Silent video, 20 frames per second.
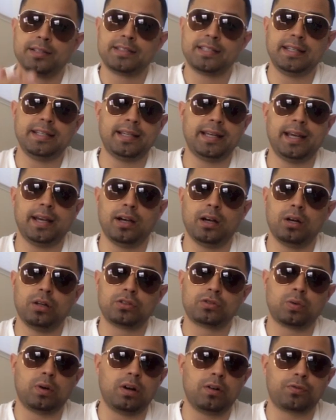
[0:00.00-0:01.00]

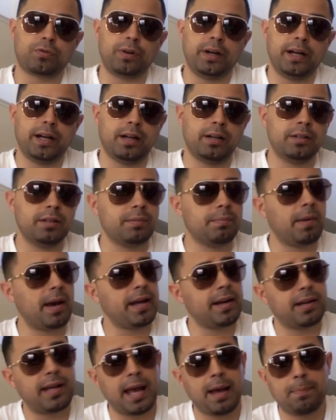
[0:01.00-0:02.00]
TKO, 12th round,
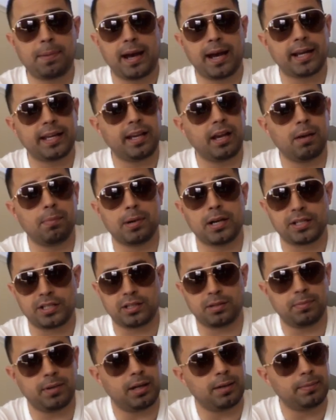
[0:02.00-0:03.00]
Manny Pacquiao
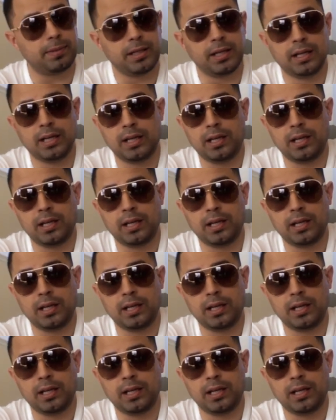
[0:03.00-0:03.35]
busted him up.